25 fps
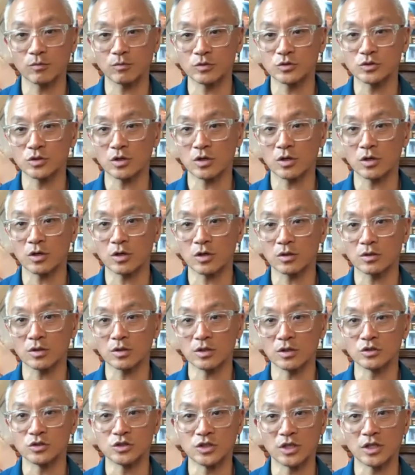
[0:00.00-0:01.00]
which are
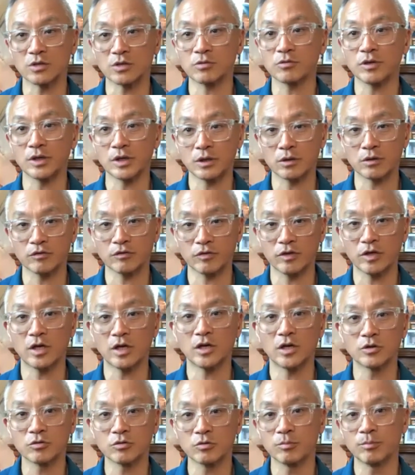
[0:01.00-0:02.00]
a generator of
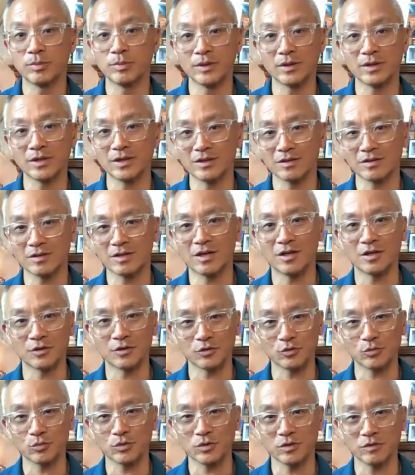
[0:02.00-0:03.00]
$100 billion
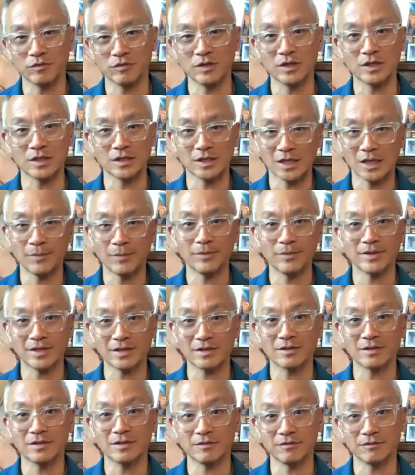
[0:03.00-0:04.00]
worth of economic
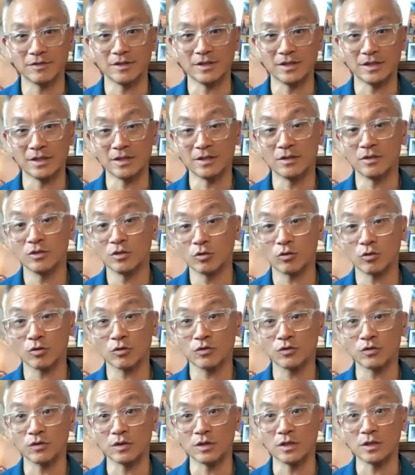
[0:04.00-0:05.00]
activity in New York
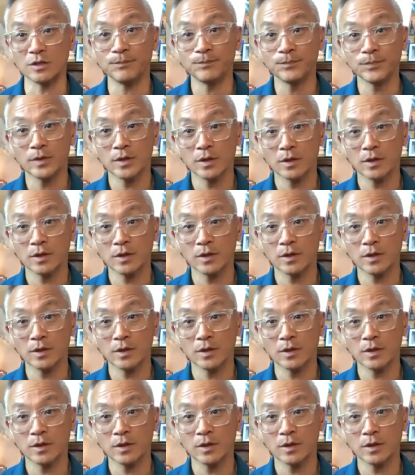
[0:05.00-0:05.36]
City,